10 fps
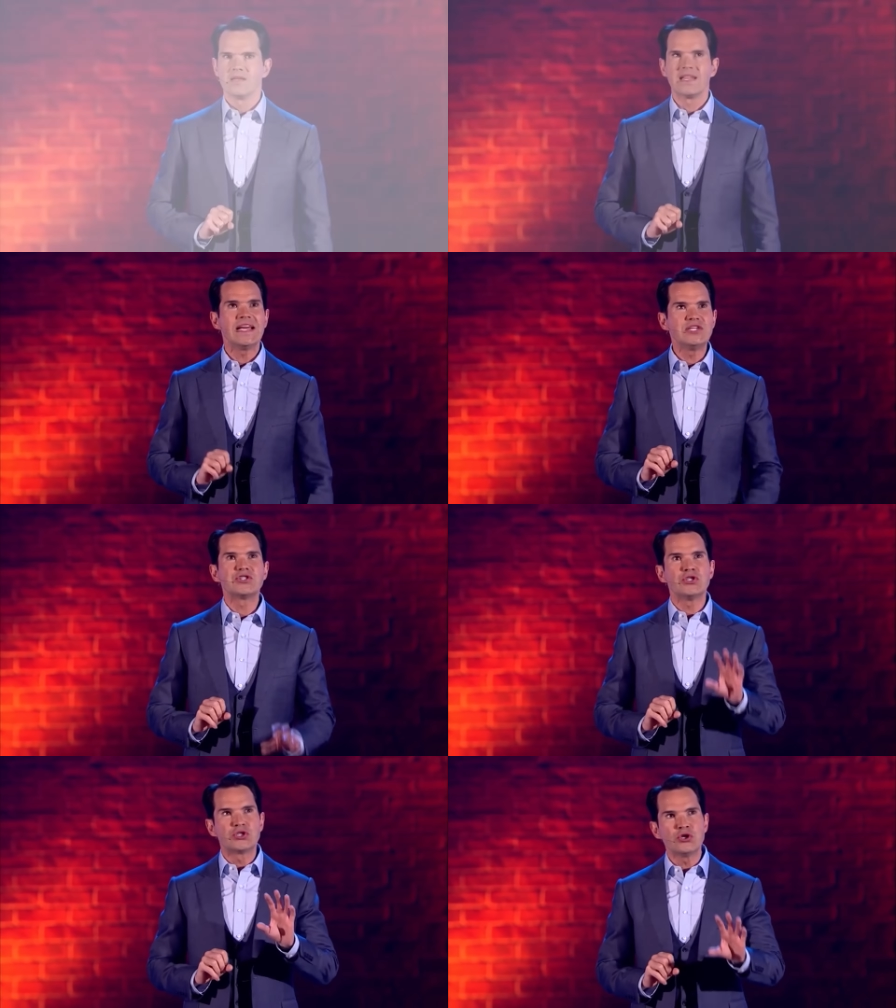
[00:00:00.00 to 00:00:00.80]
Ladies
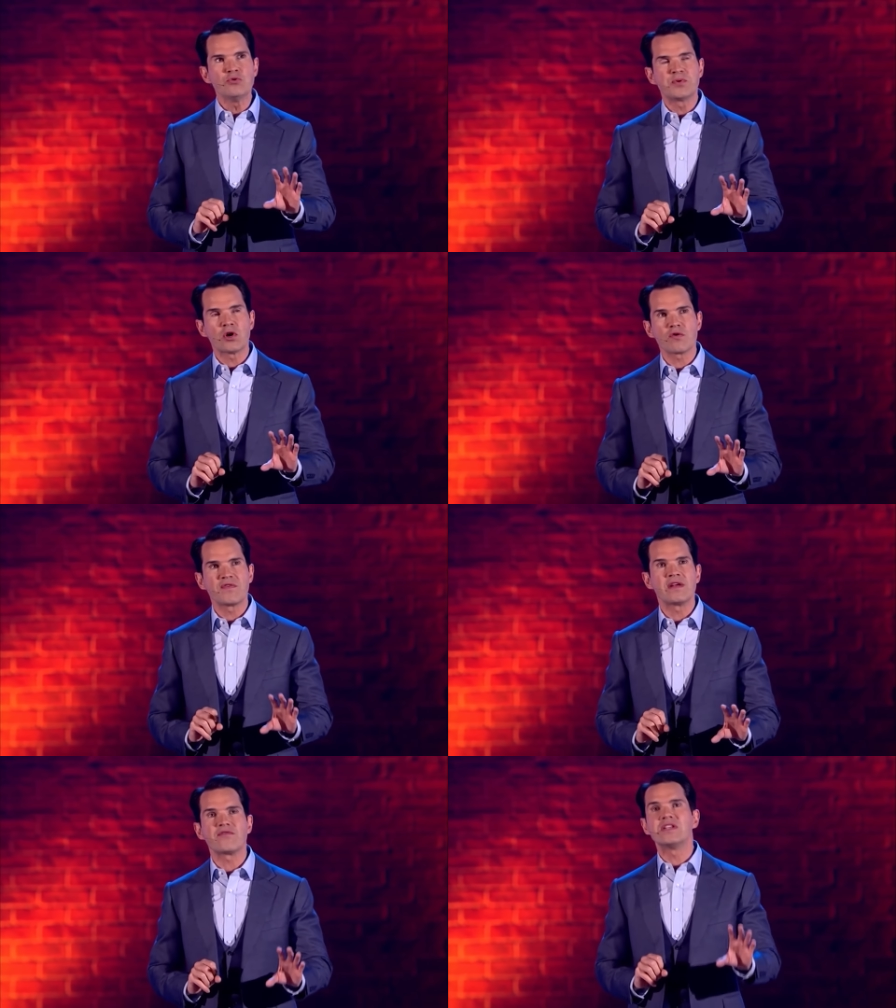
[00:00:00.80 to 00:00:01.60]
consume
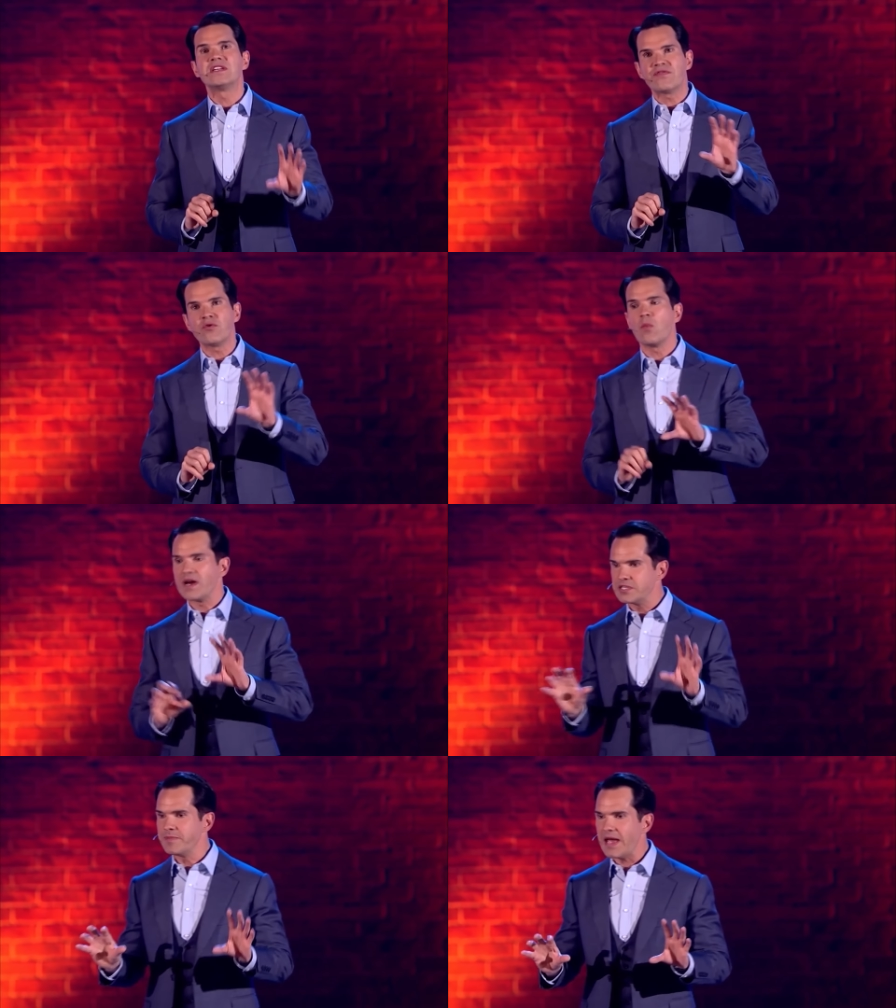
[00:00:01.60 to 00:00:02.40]
pornography in a very different
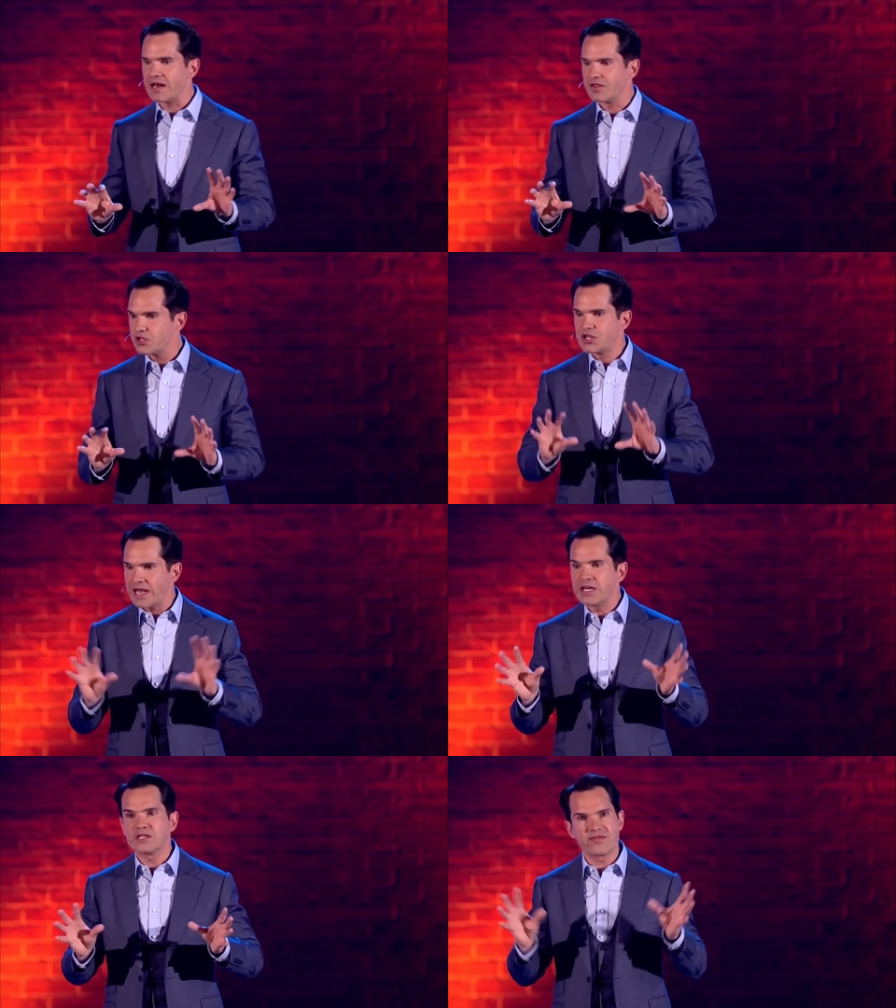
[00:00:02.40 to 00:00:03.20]
way to men, uh, the
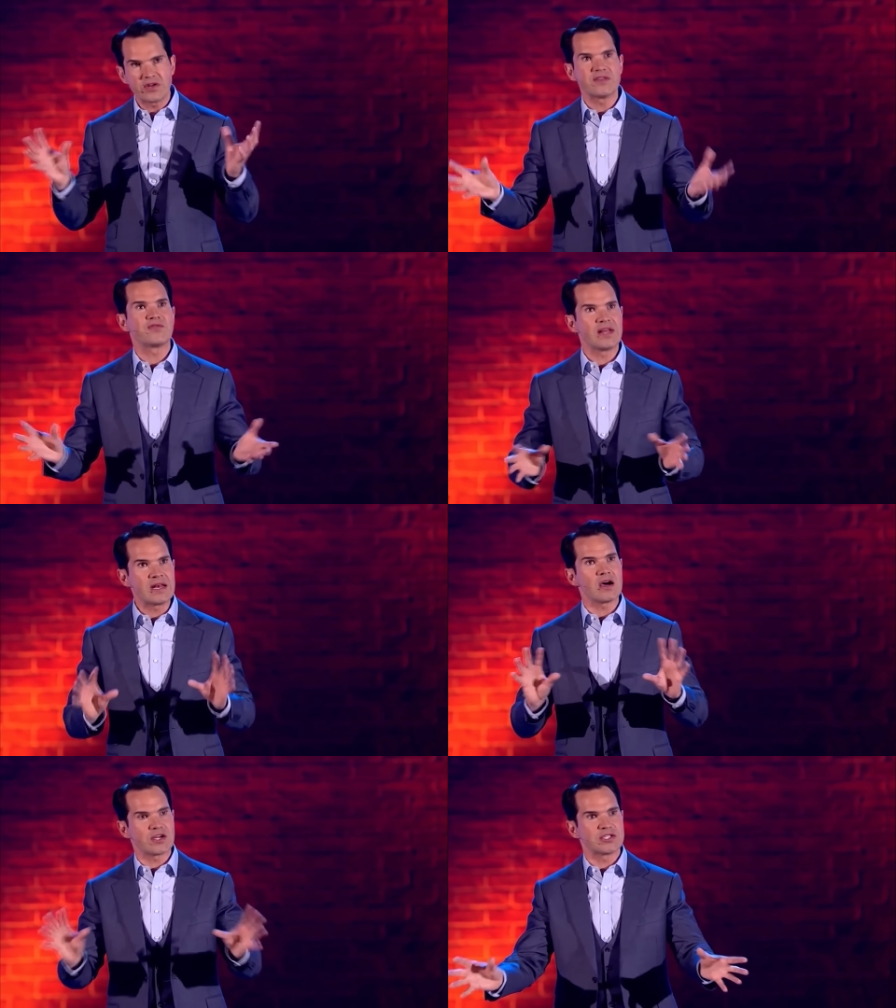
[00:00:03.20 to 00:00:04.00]
genders are very different
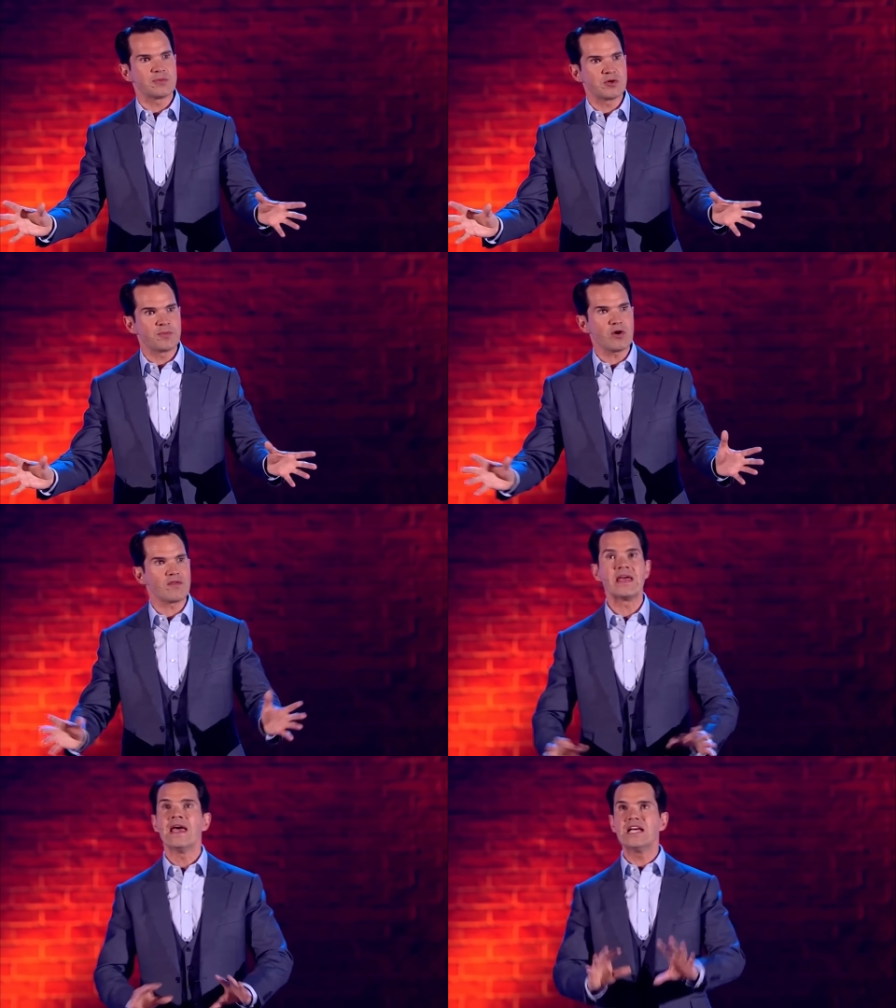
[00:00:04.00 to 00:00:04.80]
in our consumption of pornography.